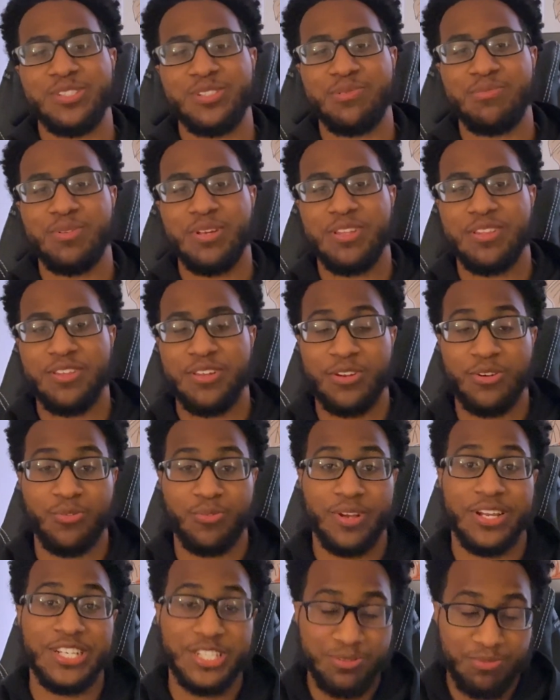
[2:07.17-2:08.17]
to be the
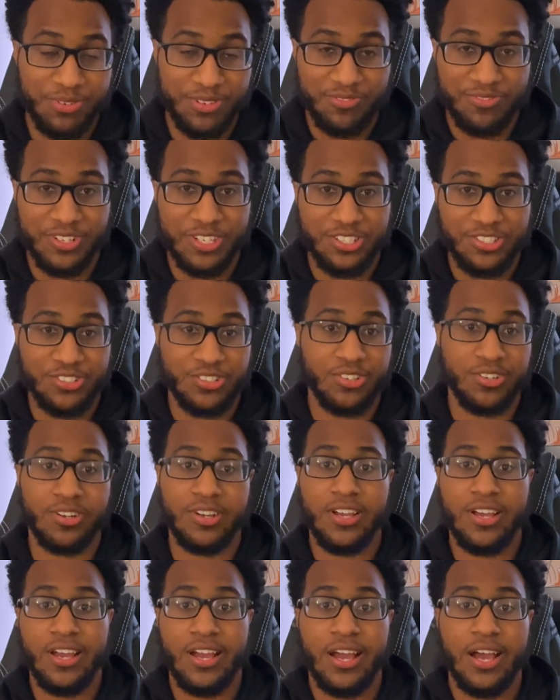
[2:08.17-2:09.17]
arrangement feature,
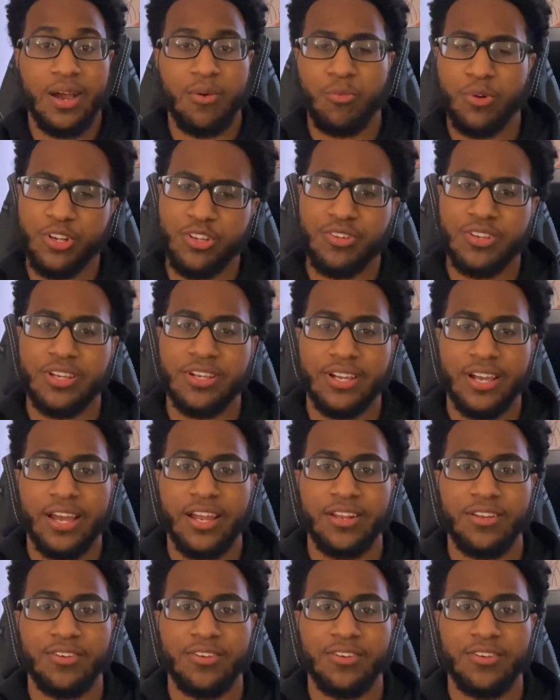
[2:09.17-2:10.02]
where you can kind